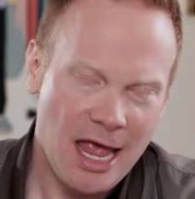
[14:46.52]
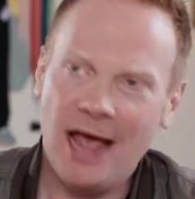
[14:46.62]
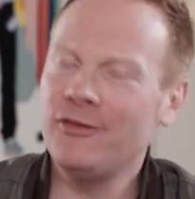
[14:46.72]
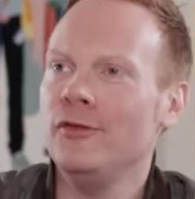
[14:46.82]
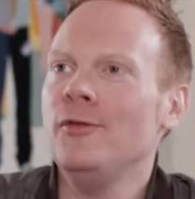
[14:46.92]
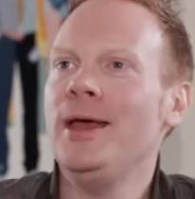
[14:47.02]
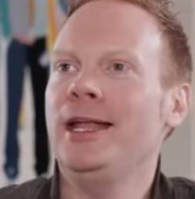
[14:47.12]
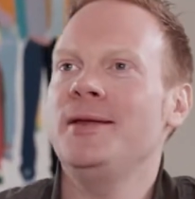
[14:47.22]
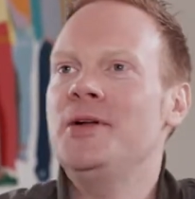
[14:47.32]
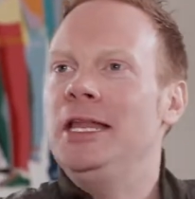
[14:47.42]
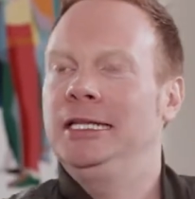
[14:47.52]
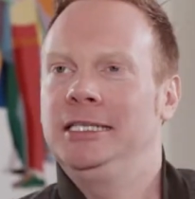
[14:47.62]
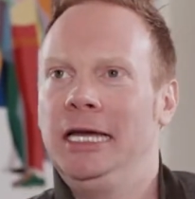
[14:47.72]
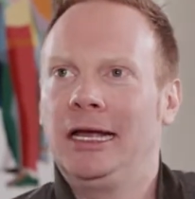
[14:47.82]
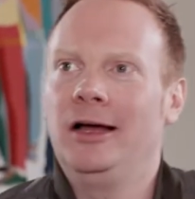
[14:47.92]
Have you ever met anybody that's
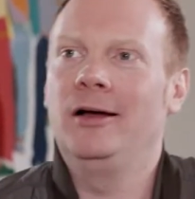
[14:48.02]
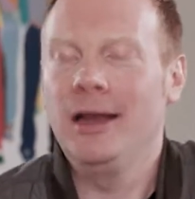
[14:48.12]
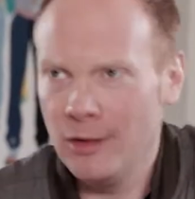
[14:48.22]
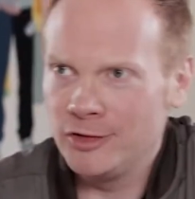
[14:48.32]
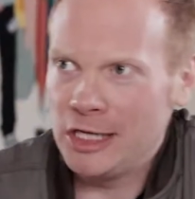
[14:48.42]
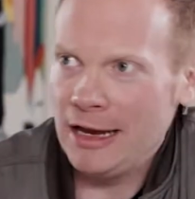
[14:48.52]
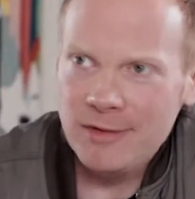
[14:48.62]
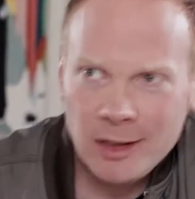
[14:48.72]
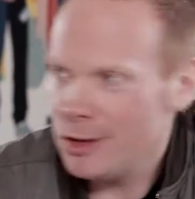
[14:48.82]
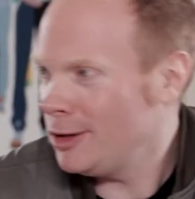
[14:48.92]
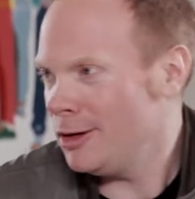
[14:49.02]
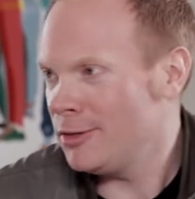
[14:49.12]
like, and obviously, no